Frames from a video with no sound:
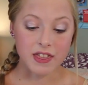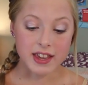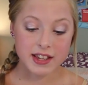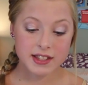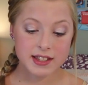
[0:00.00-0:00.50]

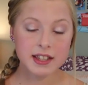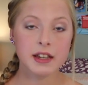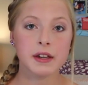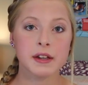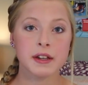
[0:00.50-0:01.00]
This
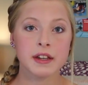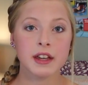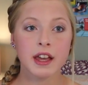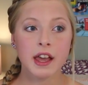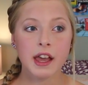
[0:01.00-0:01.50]

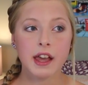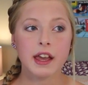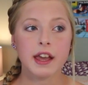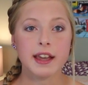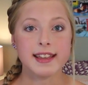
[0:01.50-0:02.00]

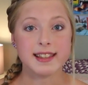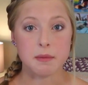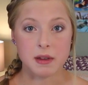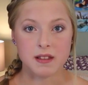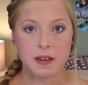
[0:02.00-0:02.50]
is
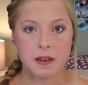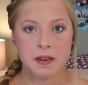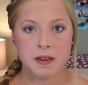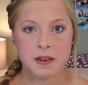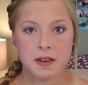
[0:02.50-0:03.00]
amazing.
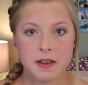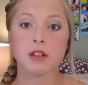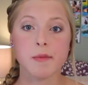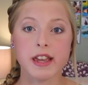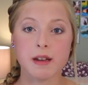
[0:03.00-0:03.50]

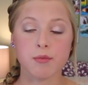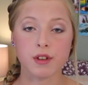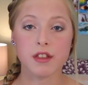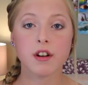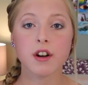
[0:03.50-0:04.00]
To make it
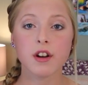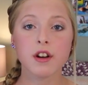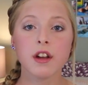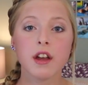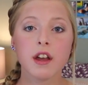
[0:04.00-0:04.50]
breathe harder.